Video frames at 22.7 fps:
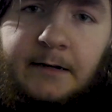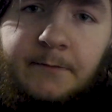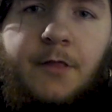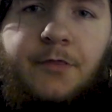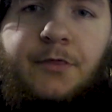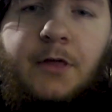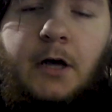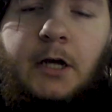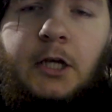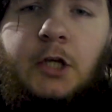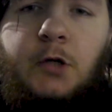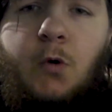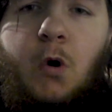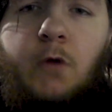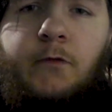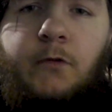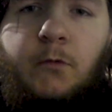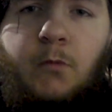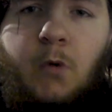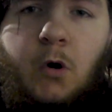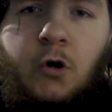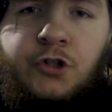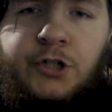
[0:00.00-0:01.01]
Thank you all
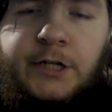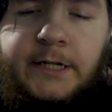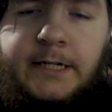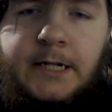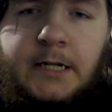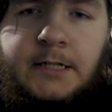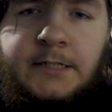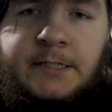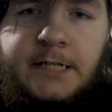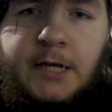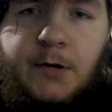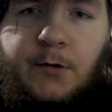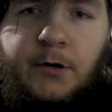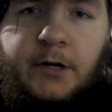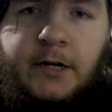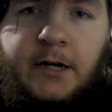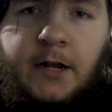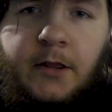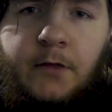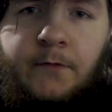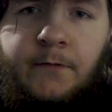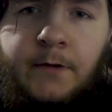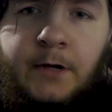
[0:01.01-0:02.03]
for watching and I'll see you in
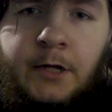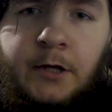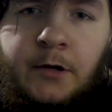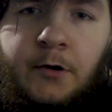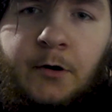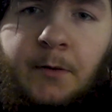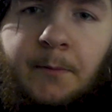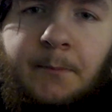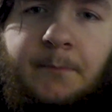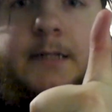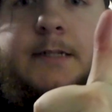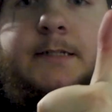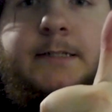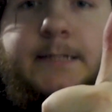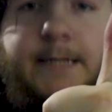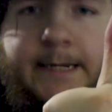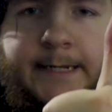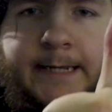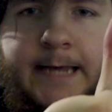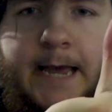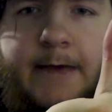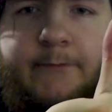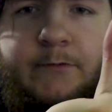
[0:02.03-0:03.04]
another video.
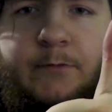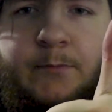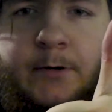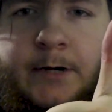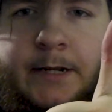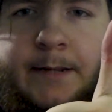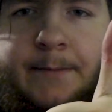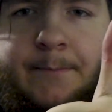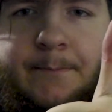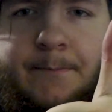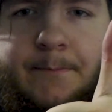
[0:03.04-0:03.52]
Take care everybody.